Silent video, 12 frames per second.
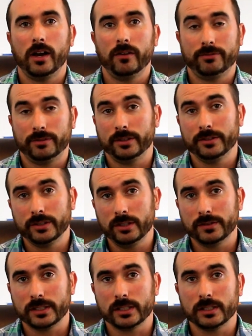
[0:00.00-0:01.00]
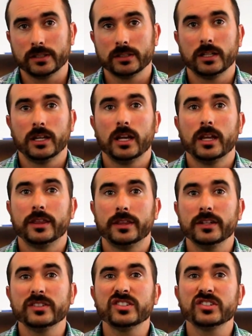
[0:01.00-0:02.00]
for his services.
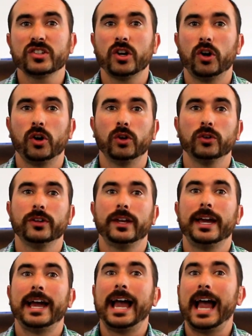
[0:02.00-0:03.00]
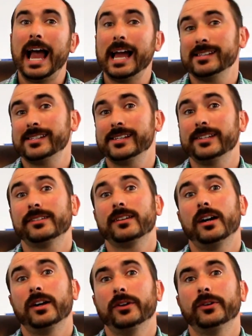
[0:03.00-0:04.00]
This is called
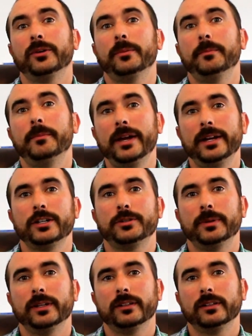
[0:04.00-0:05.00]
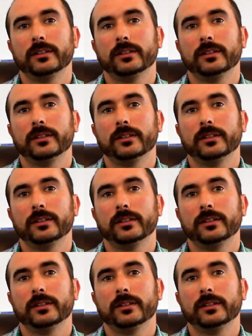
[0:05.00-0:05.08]
assets under management